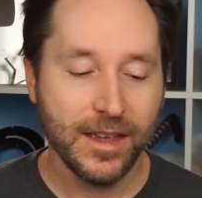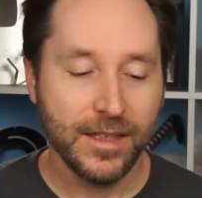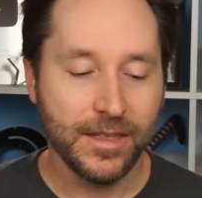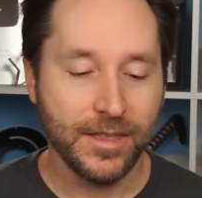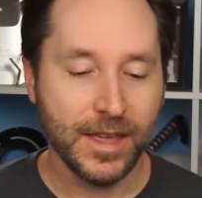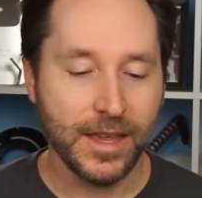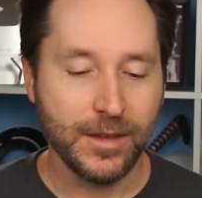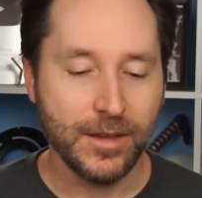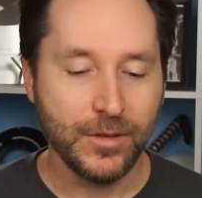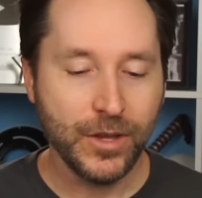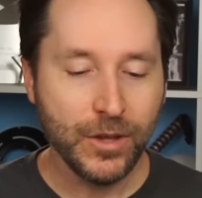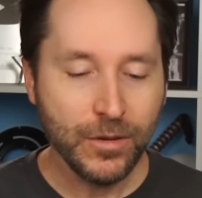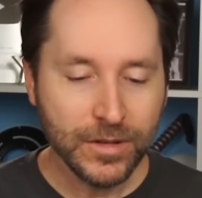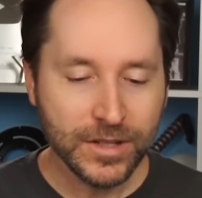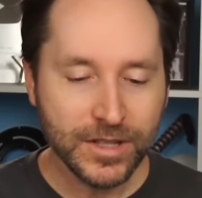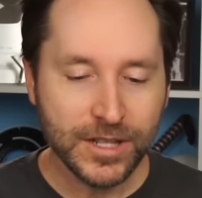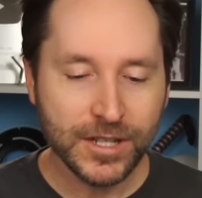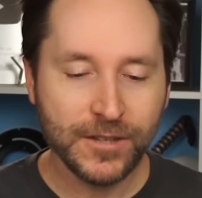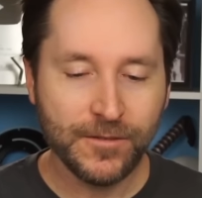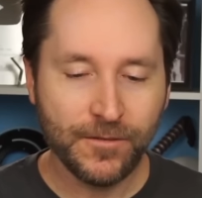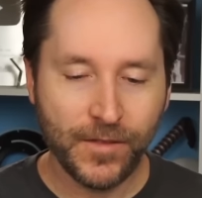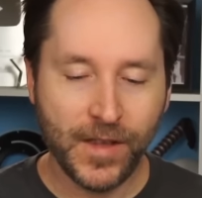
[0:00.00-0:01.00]
they used
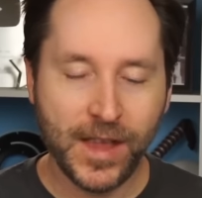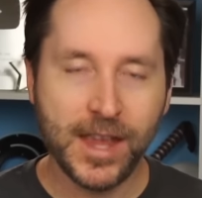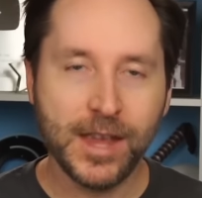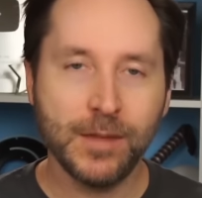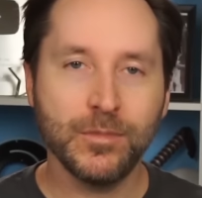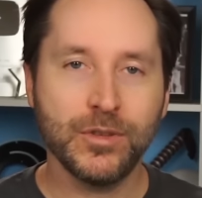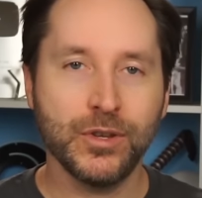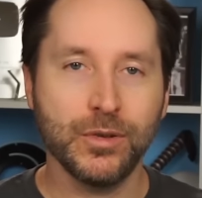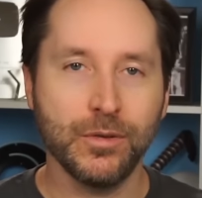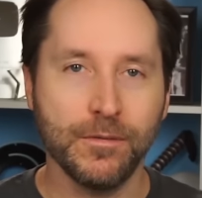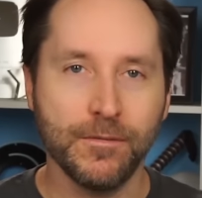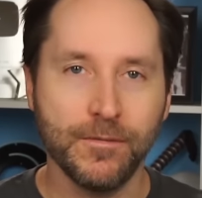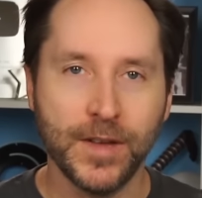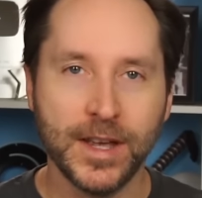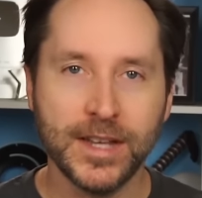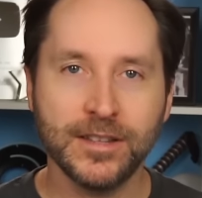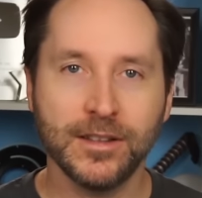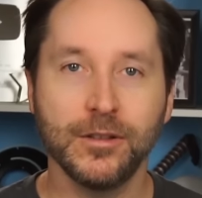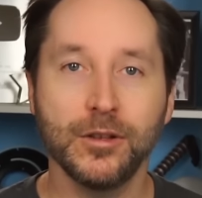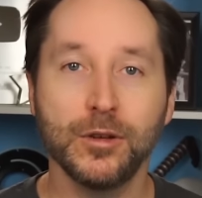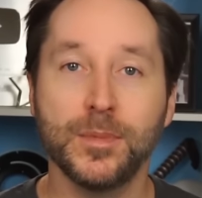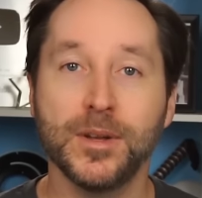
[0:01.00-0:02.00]
this fame to
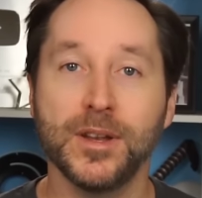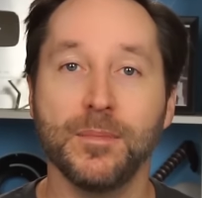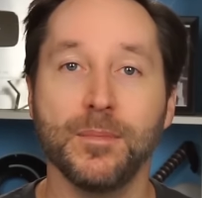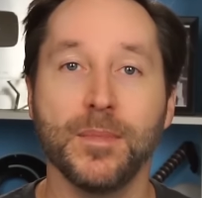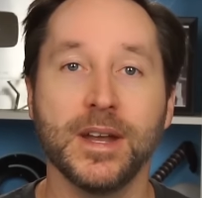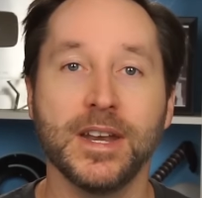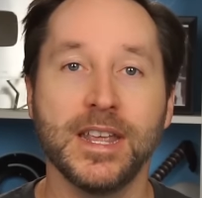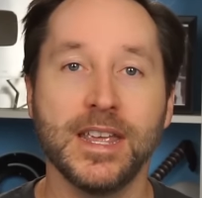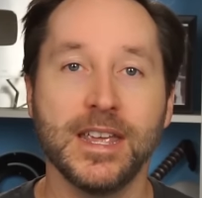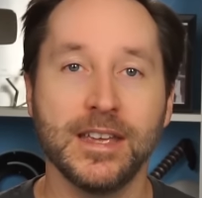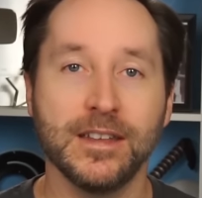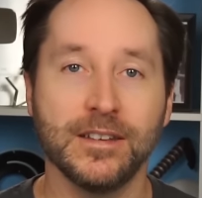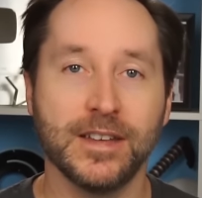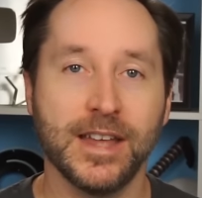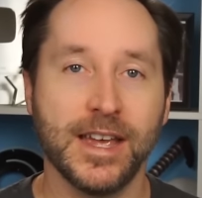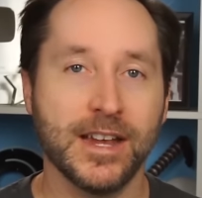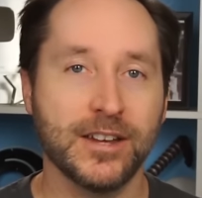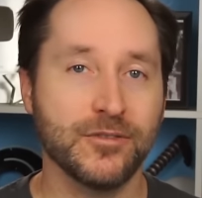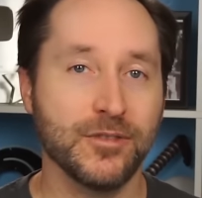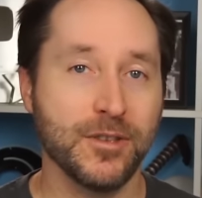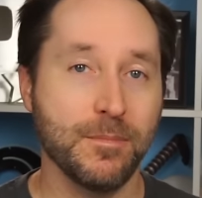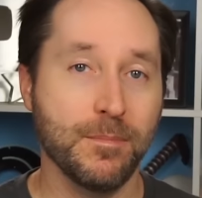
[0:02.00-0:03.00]
invest a little bit of money into
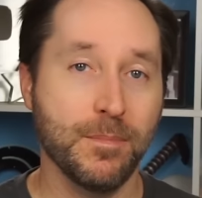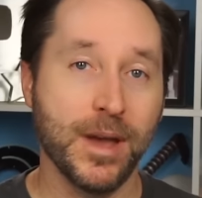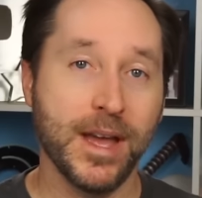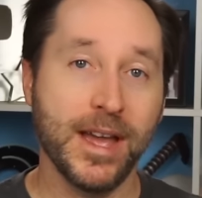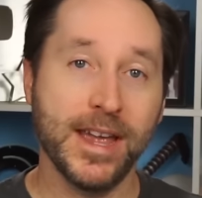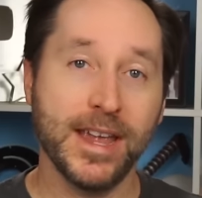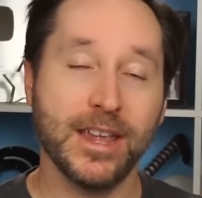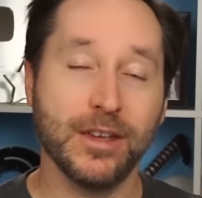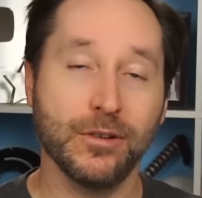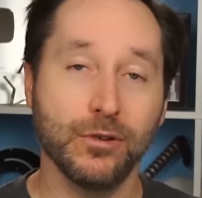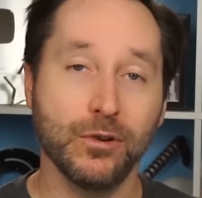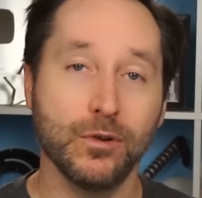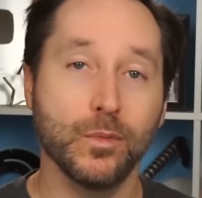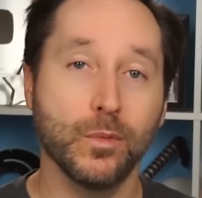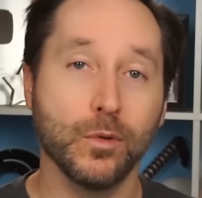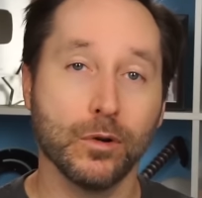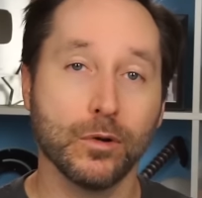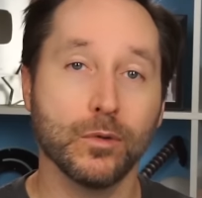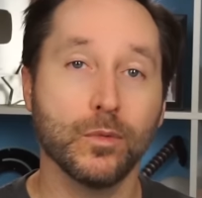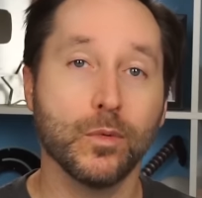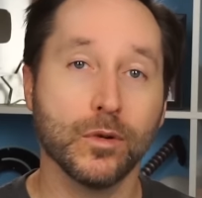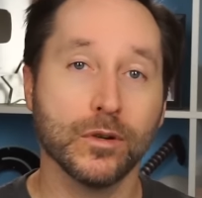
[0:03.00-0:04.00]
actually buying an old
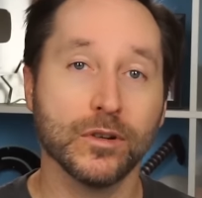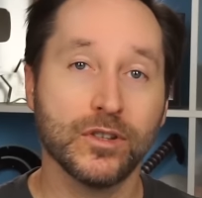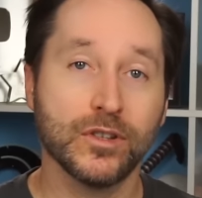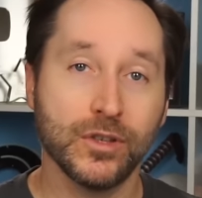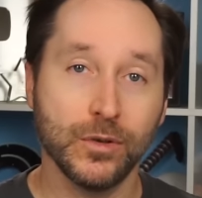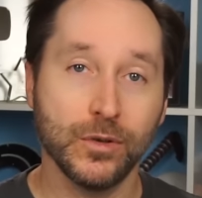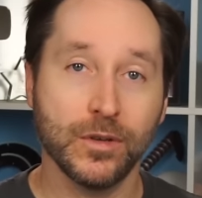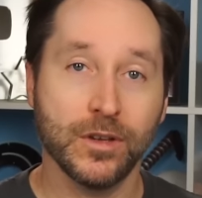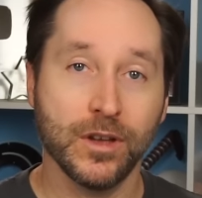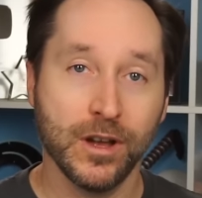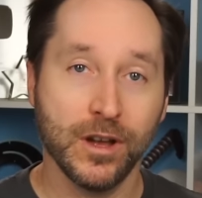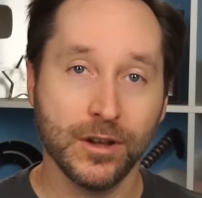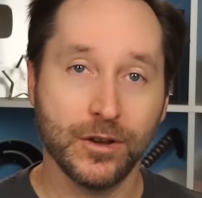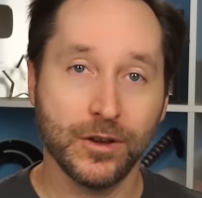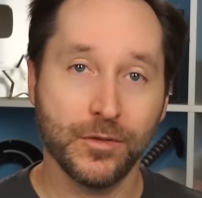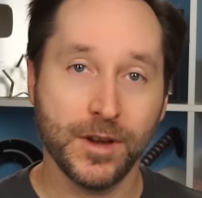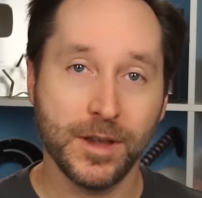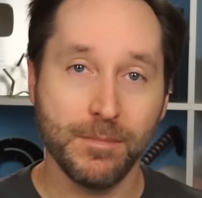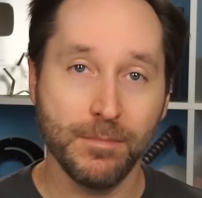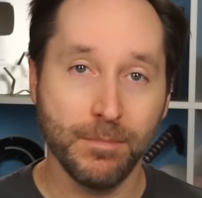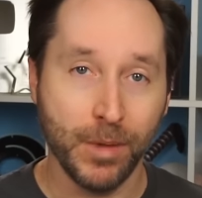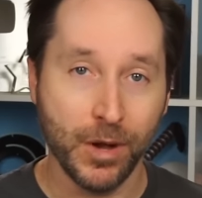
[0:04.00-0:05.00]
World War II
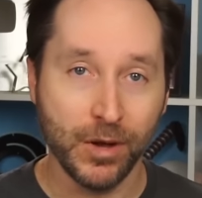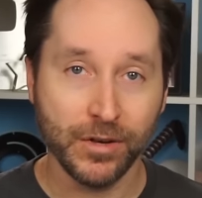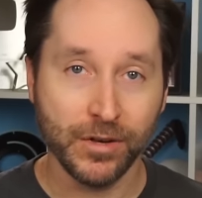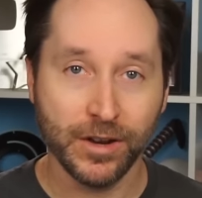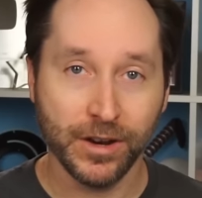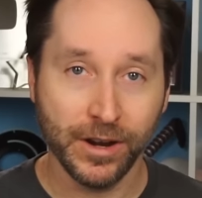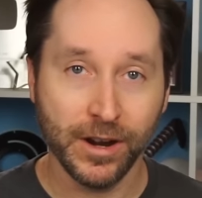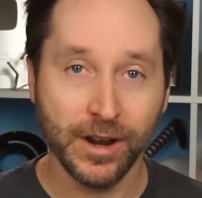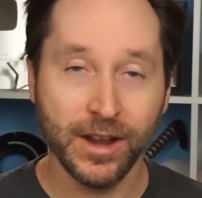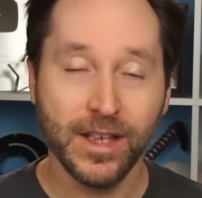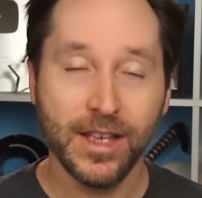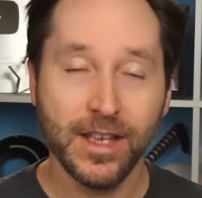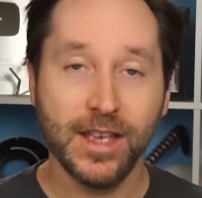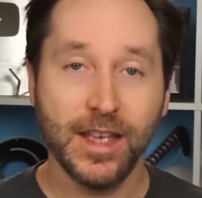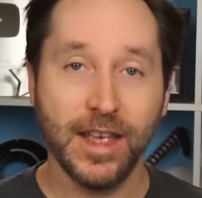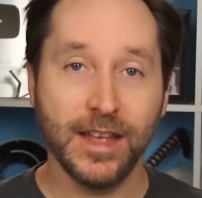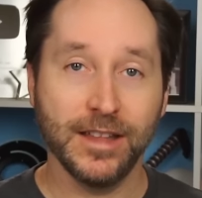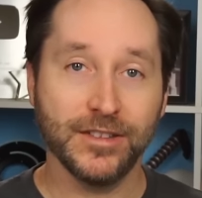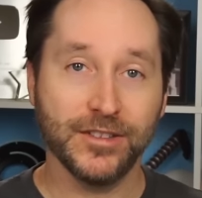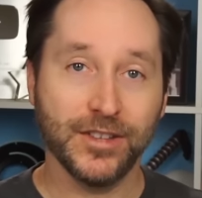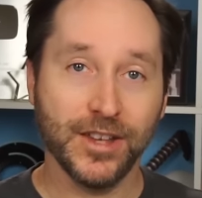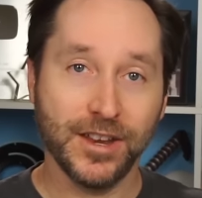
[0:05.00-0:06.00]
concrete bunker
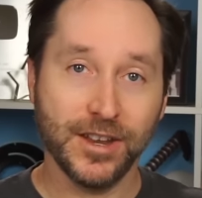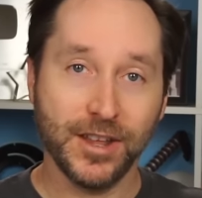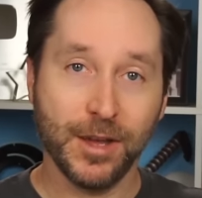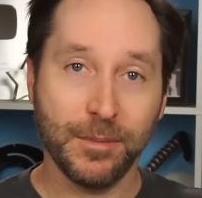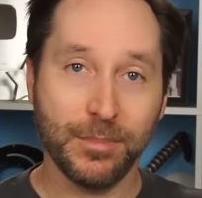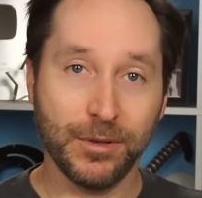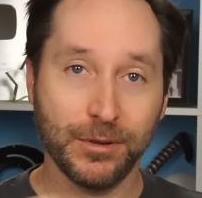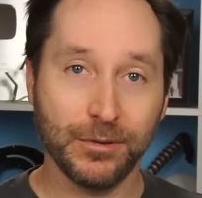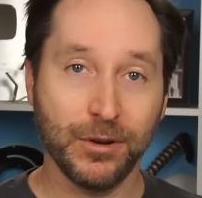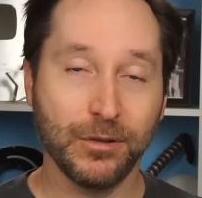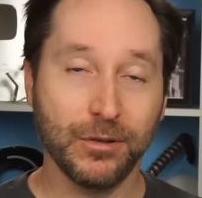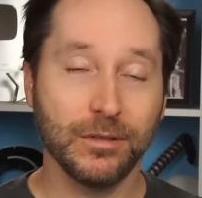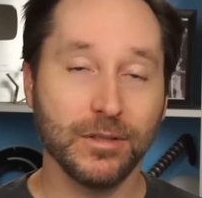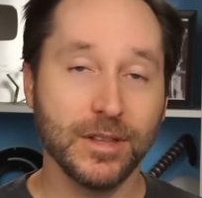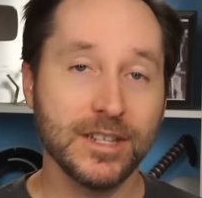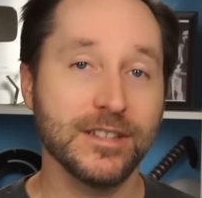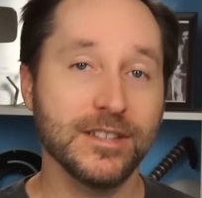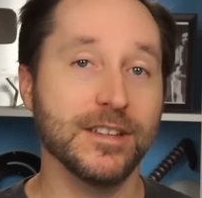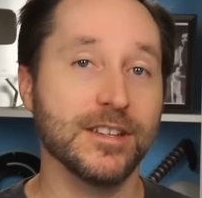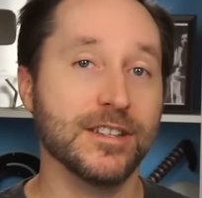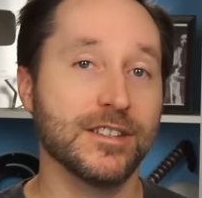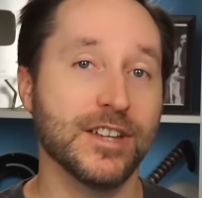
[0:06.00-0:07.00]
and setting up their own
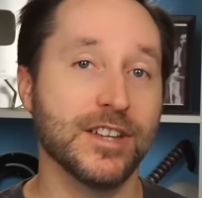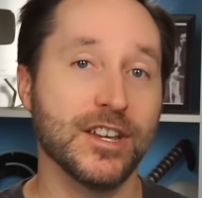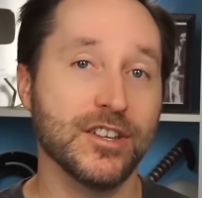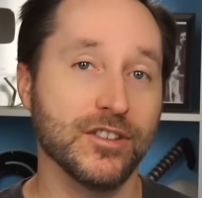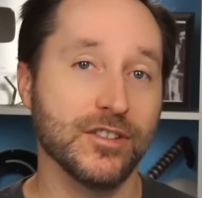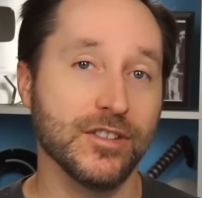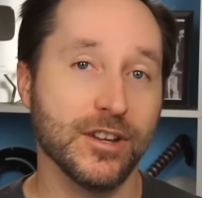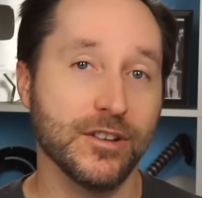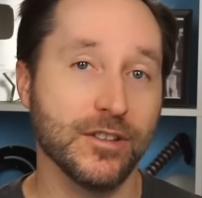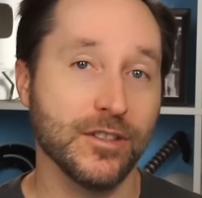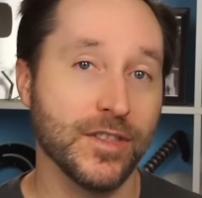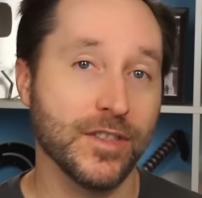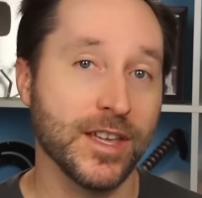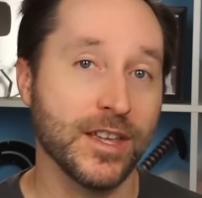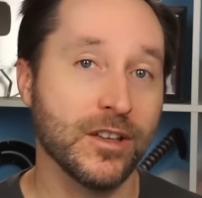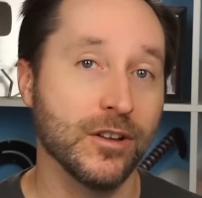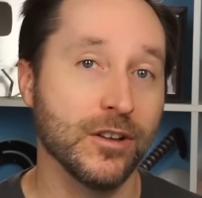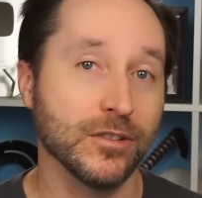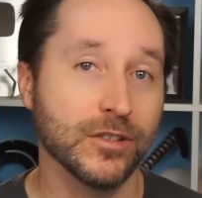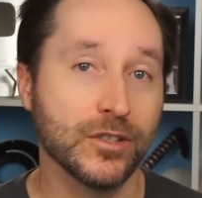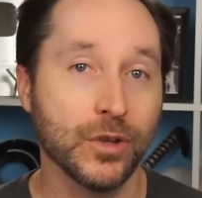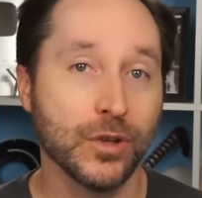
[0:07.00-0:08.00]
listening station there that they
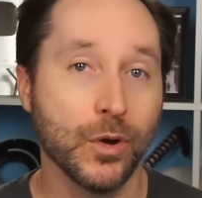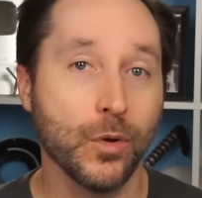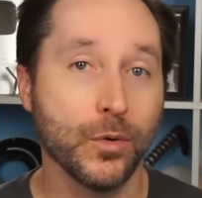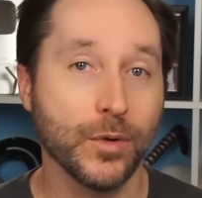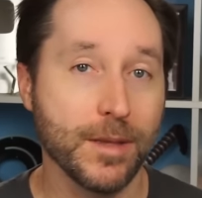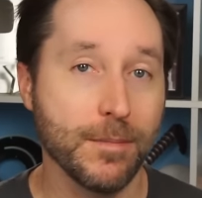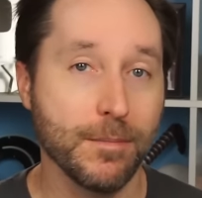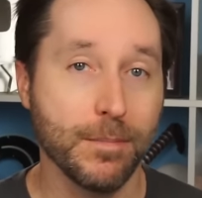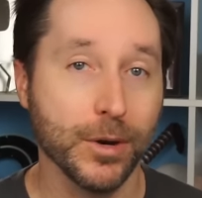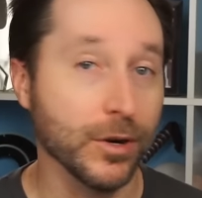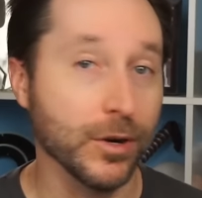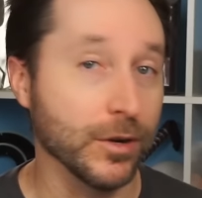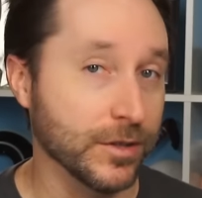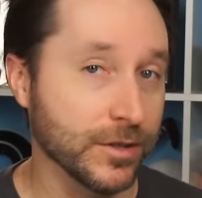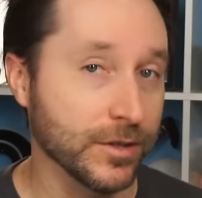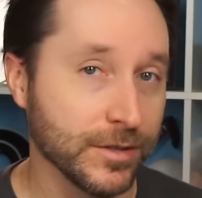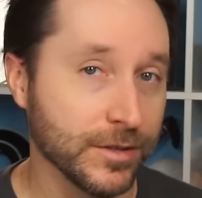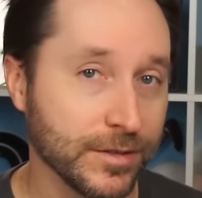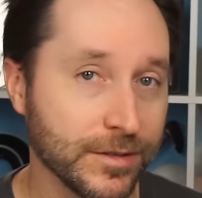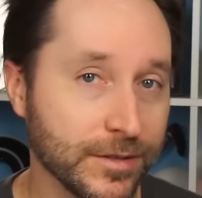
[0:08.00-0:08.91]
called Torre Bert.